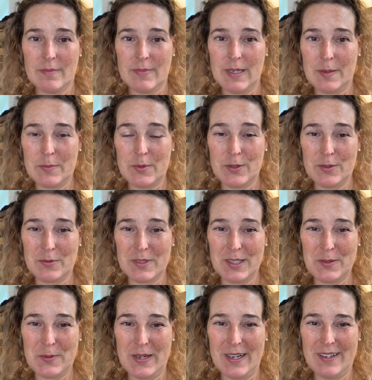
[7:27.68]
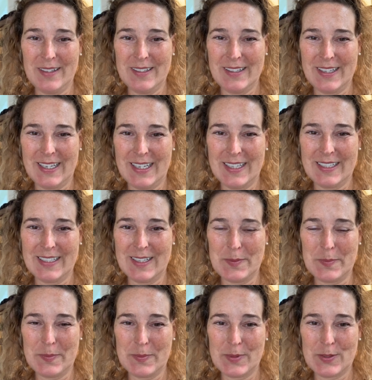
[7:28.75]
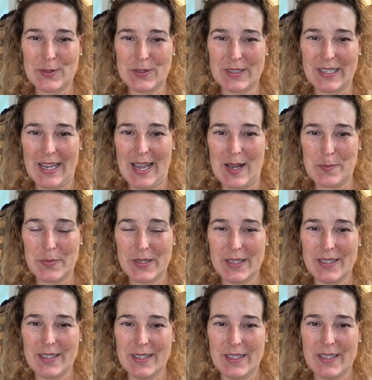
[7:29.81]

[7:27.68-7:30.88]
I'm doing really well, and I'm certainly happy.